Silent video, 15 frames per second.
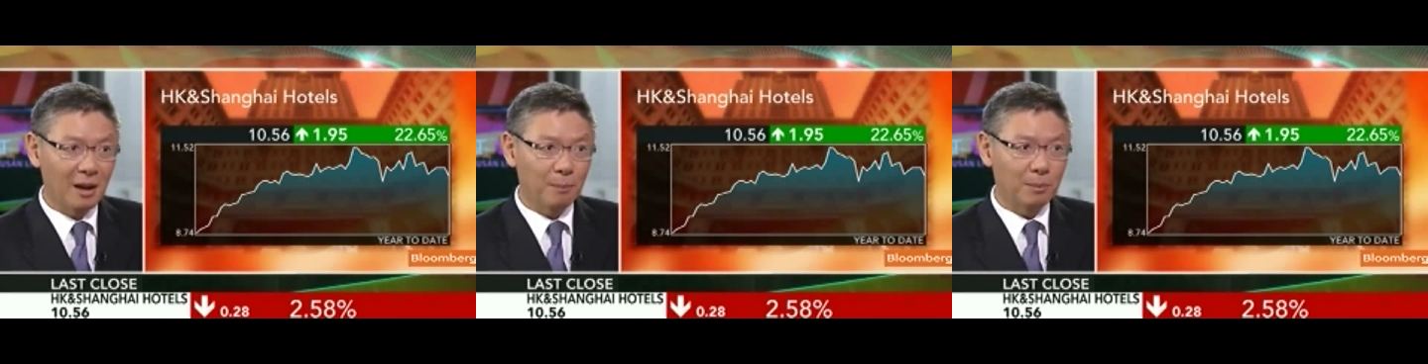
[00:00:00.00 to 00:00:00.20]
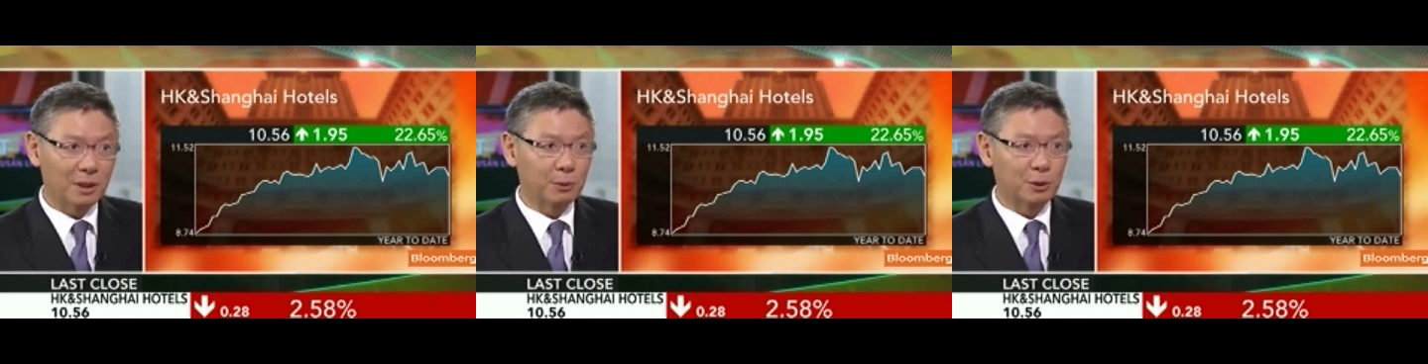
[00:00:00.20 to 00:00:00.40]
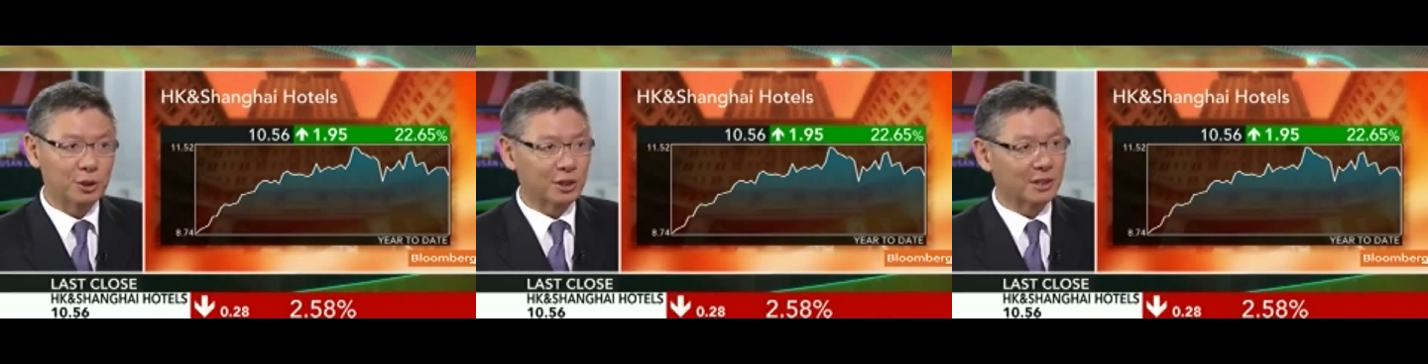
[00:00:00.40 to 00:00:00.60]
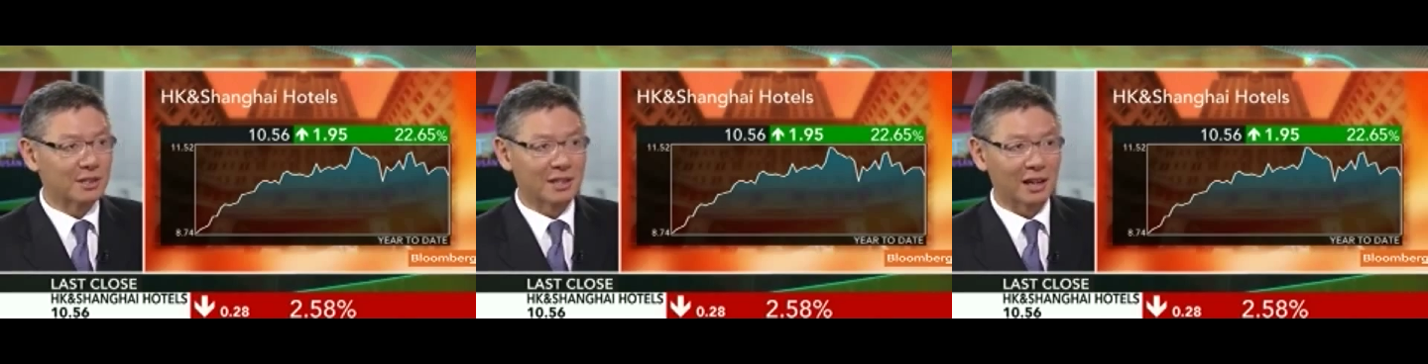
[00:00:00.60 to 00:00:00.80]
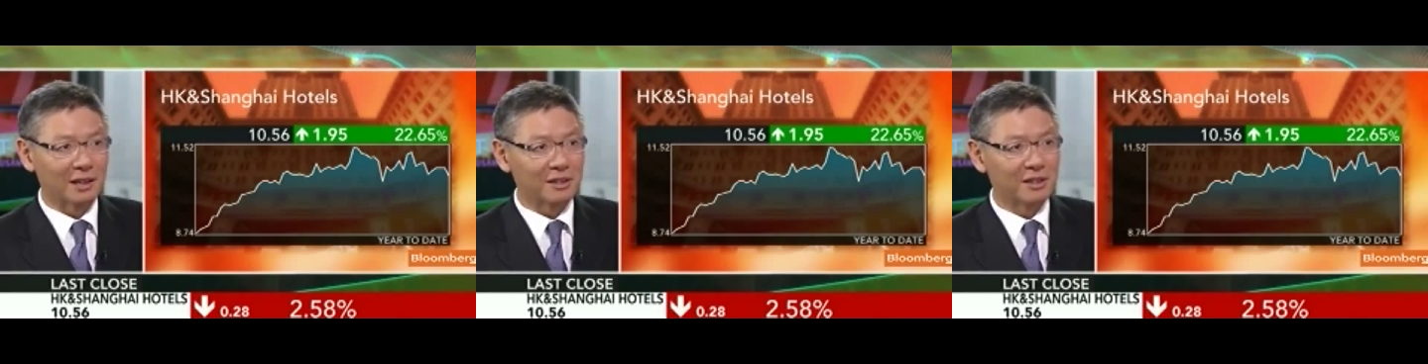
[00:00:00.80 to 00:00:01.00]
but it was
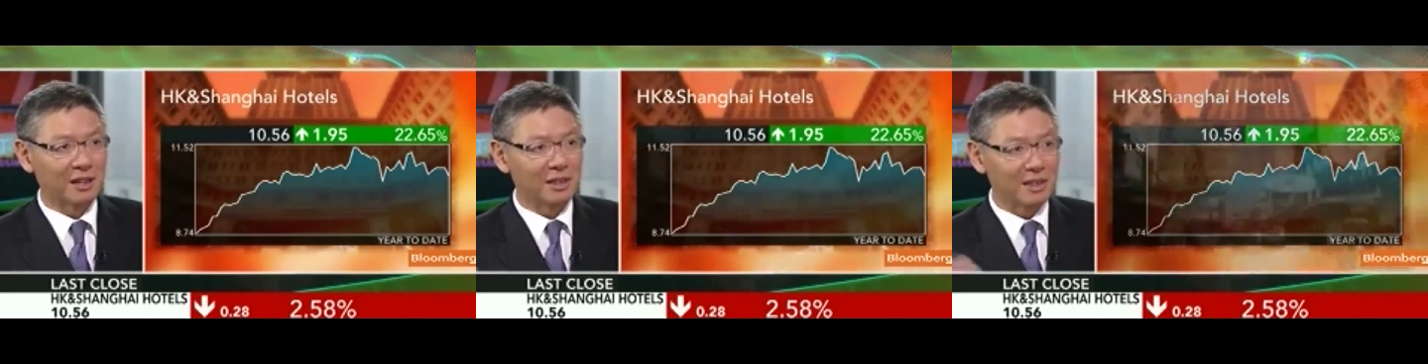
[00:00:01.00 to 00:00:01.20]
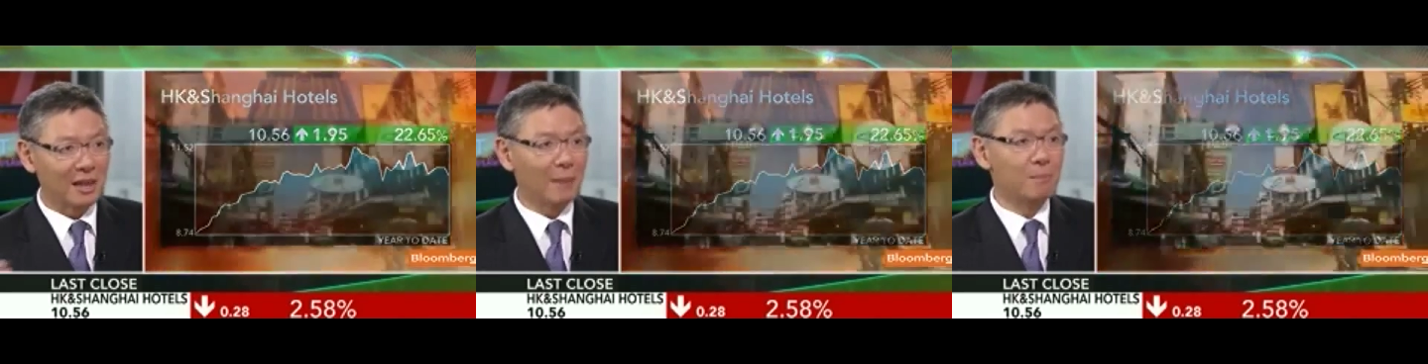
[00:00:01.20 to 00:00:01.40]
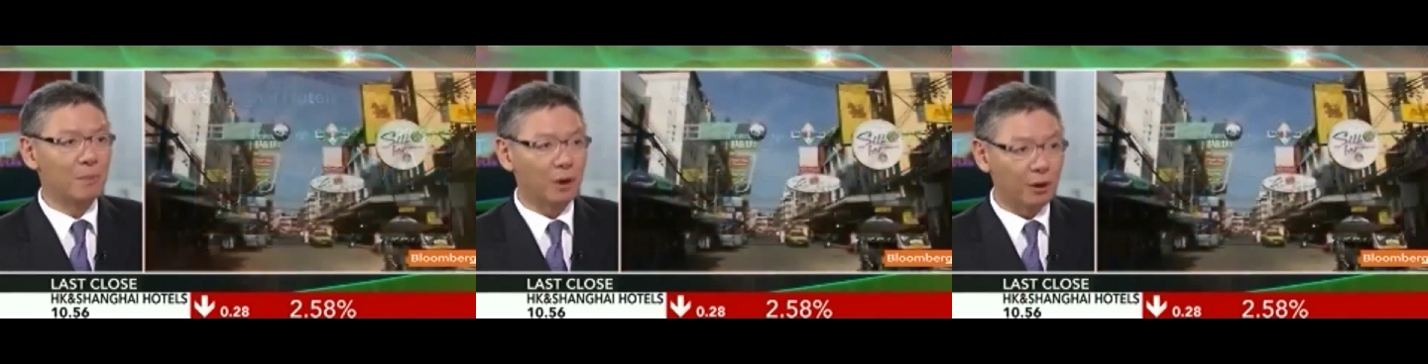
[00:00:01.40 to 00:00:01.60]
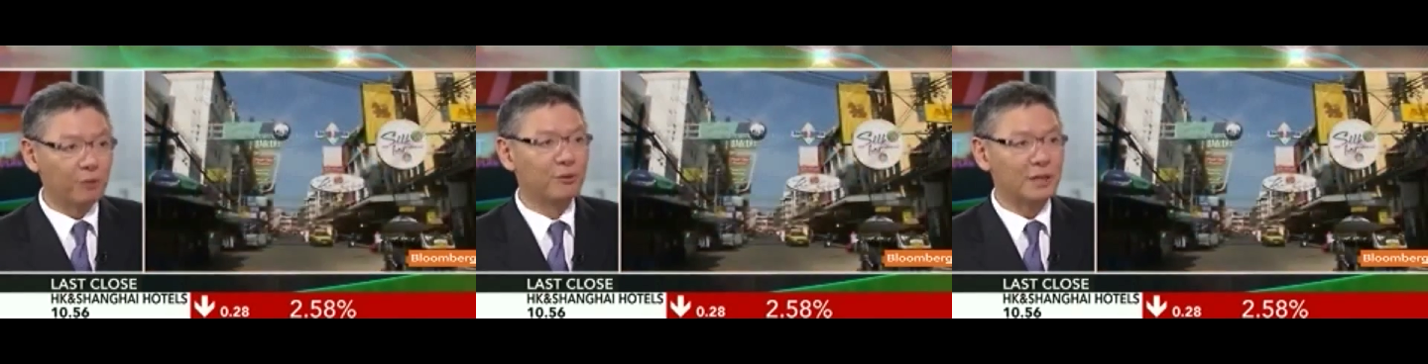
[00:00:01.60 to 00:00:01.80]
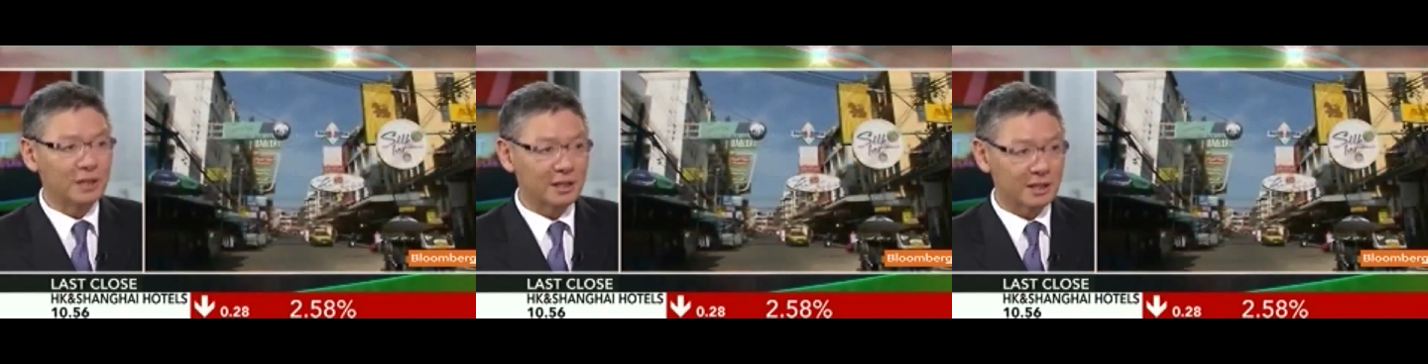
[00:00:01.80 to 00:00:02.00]
just that the number
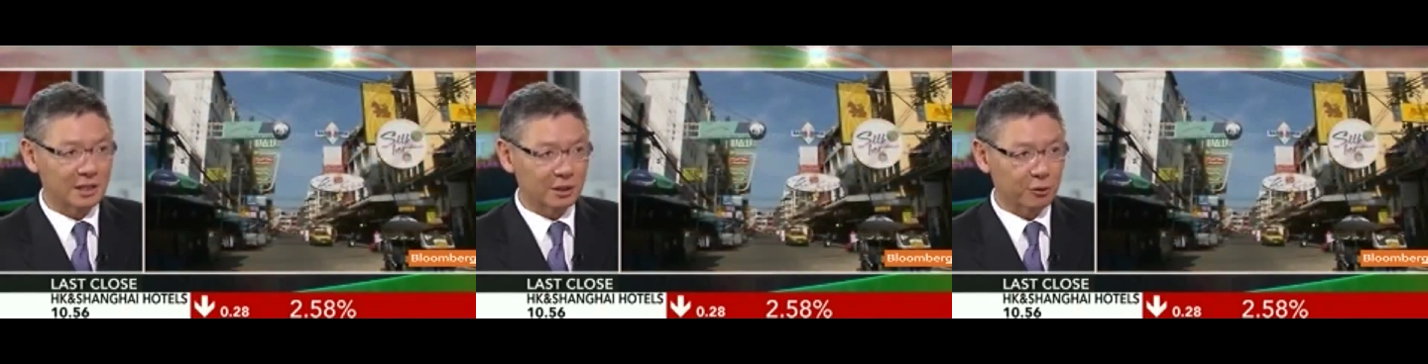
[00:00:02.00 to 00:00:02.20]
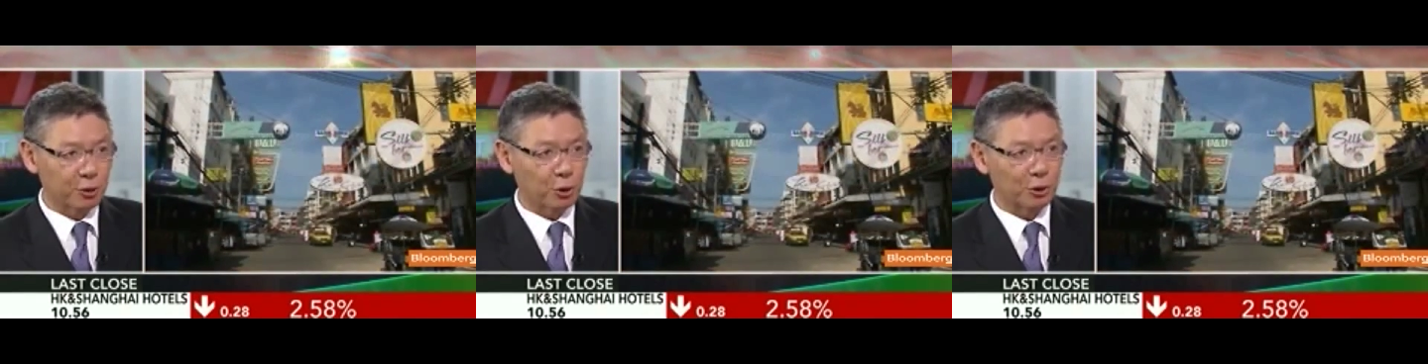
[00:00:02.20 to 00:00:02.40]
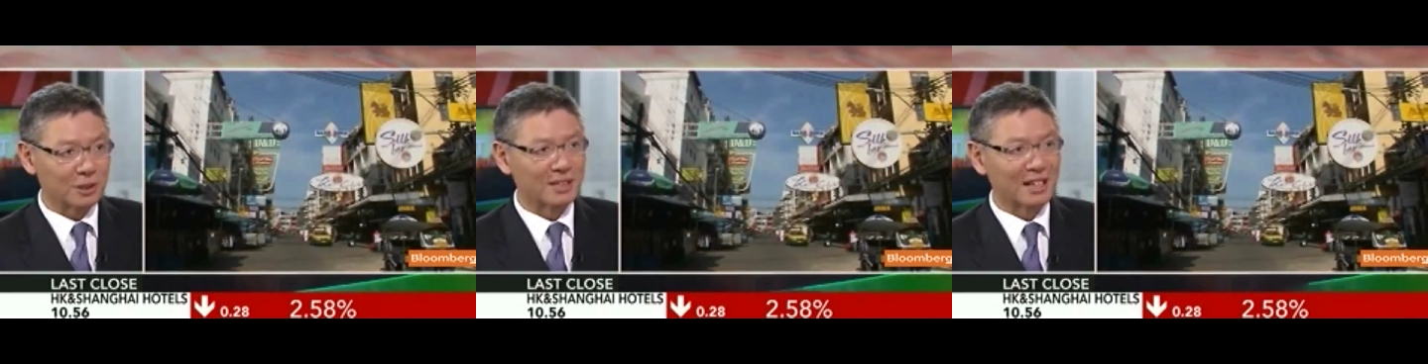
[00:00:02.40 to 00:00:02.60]
of visitors, of course,